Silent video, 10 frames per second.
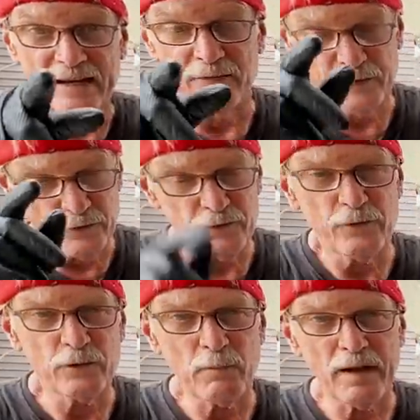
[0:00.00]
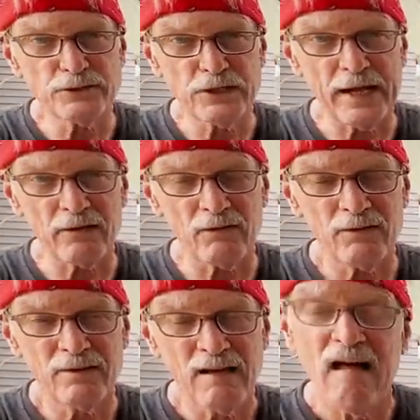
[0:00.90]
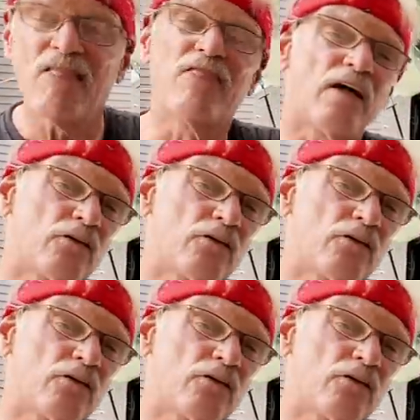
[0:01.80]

if you're new to my channel, the